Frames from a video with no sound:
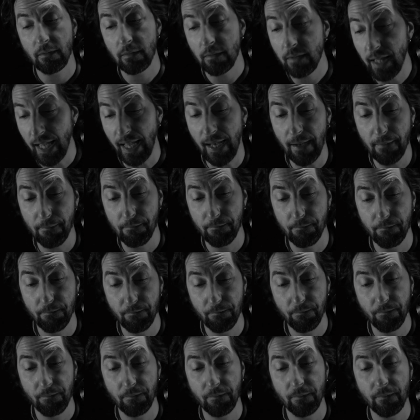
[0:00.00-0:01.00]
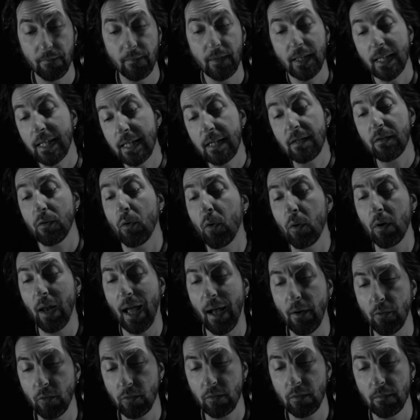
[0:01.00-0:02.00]
There. It is all
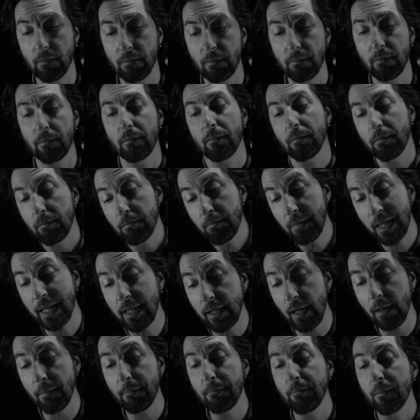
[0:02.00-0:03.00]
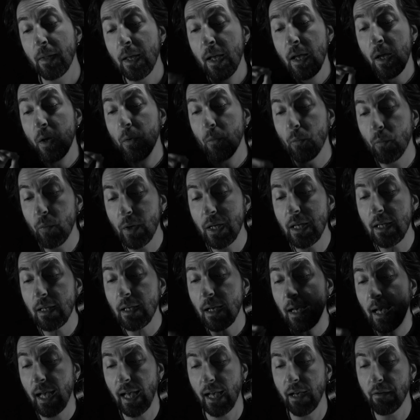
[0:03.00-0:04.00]
out. Mina, we
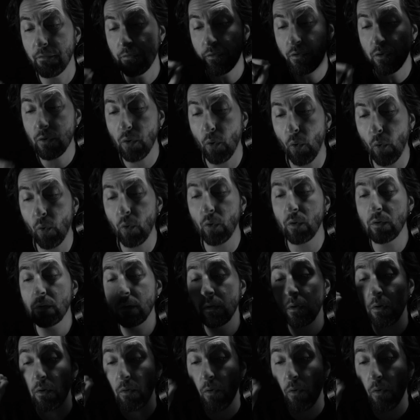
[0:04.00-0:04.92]
have told